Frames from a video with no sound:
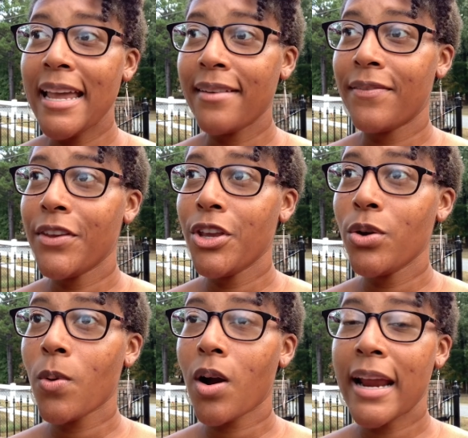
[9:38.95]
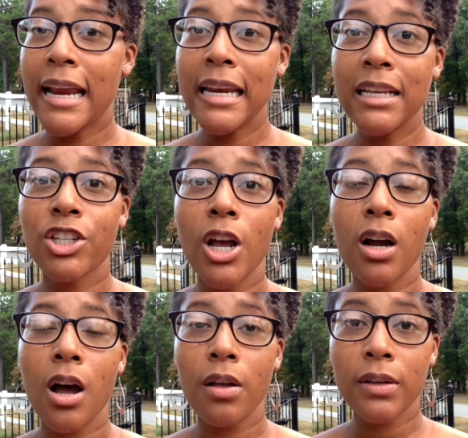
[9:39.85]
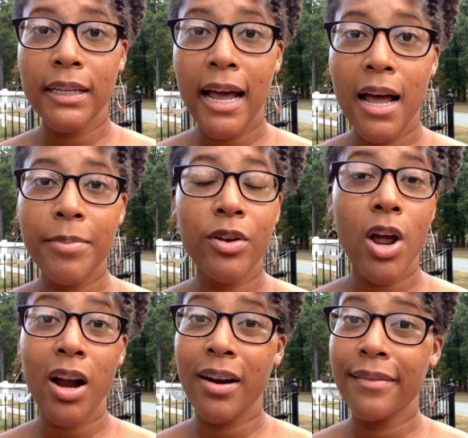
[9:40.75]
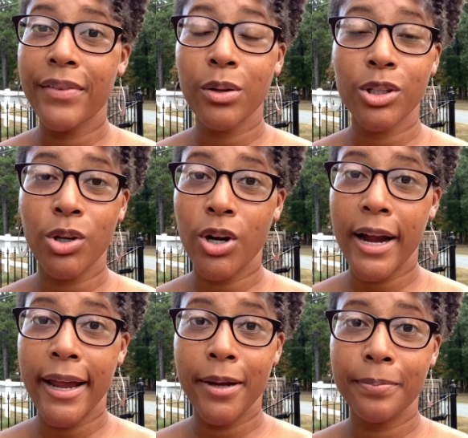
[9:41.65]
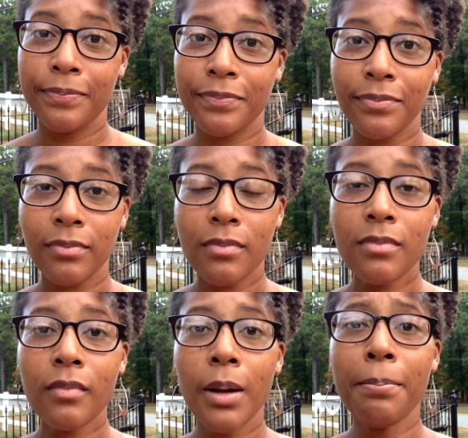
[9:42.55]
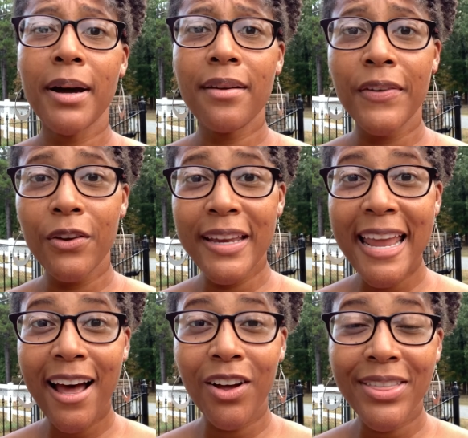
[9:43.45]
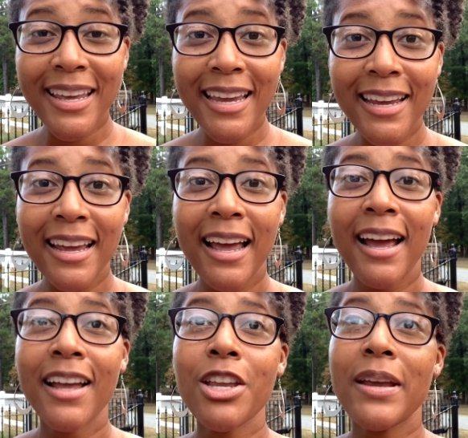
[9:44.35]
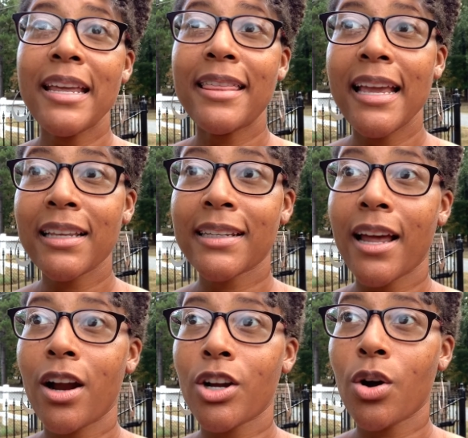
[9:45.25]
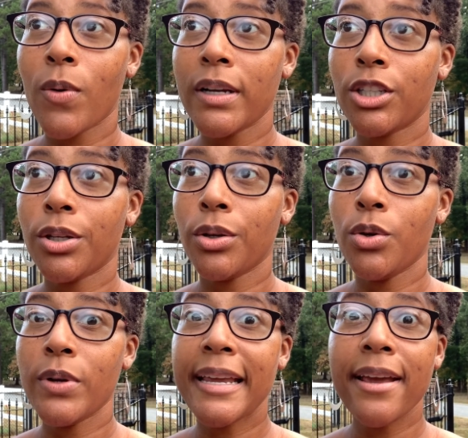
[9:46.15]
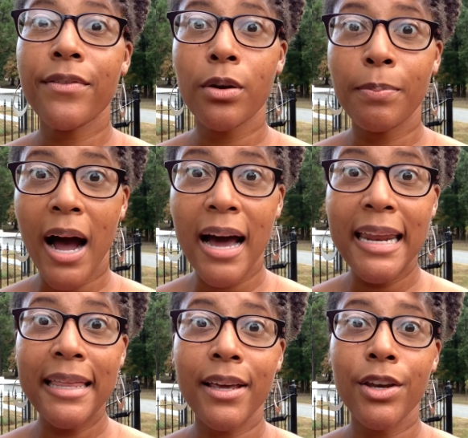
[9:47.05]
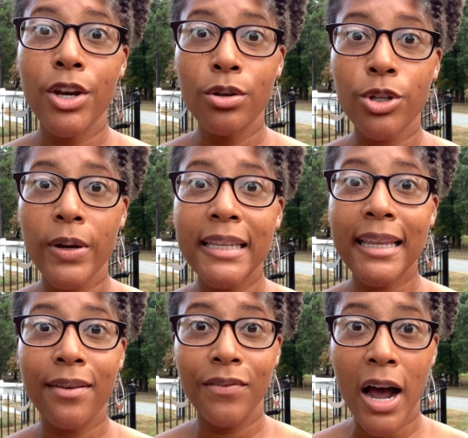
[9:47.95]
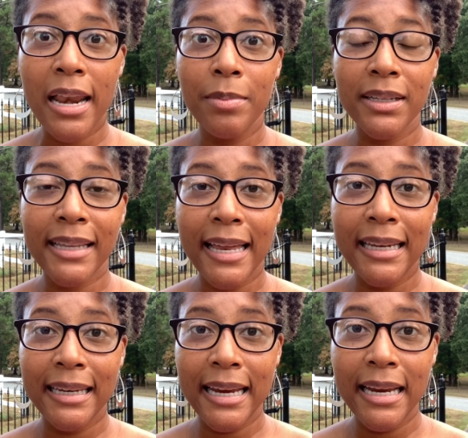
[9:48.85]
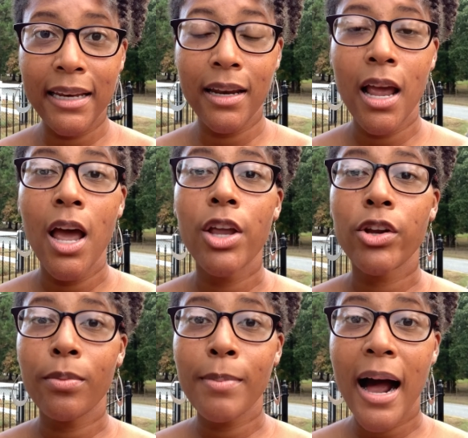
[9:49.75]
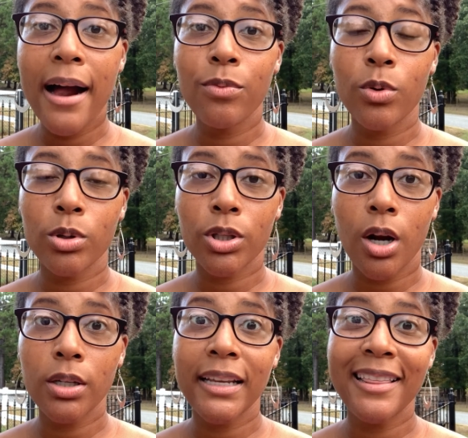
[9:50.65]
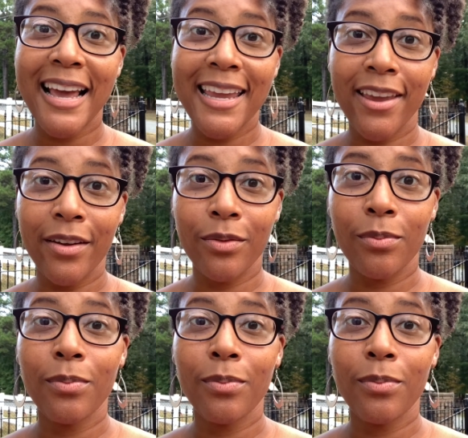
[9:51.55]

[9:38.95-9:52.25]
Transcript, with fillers: If you are eating junk all the time, you're not going to feel so great. But if you eat healthy, you eat things that are going to give your body the nutrients and the vitamins that it needs, your mind will start to thank you.